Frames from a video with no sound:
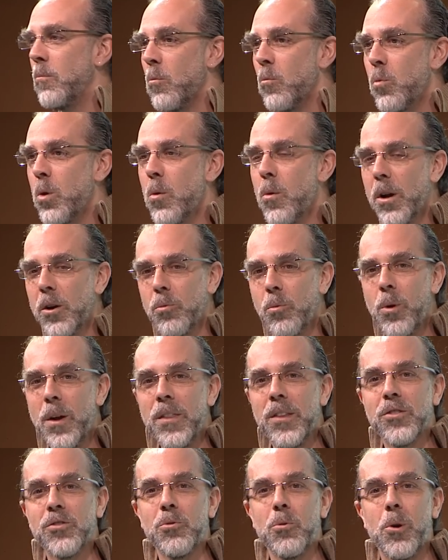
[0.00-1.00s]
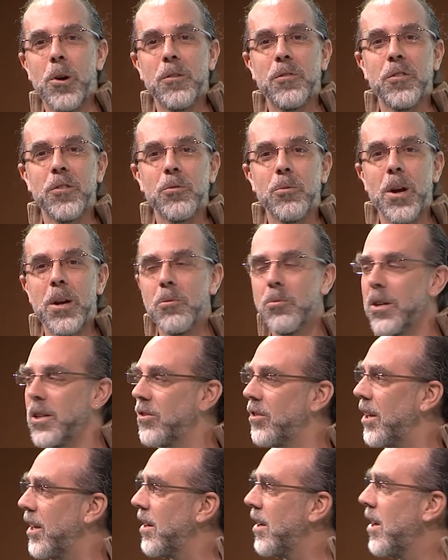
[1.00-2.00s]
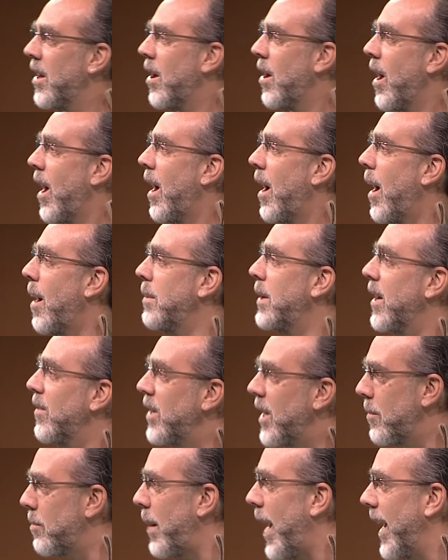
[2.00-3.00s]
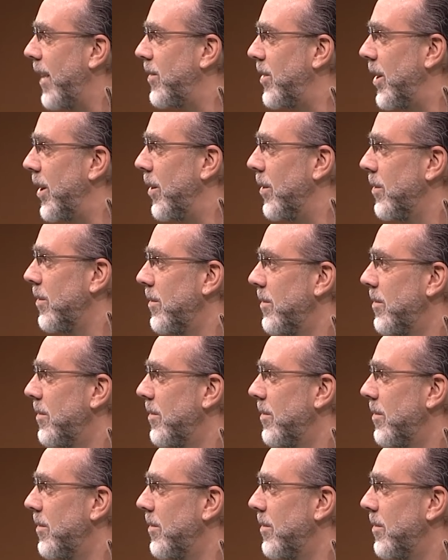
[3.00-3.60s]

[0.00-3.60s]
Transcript: We want to win this award for the right reason. I'm giving it back to you.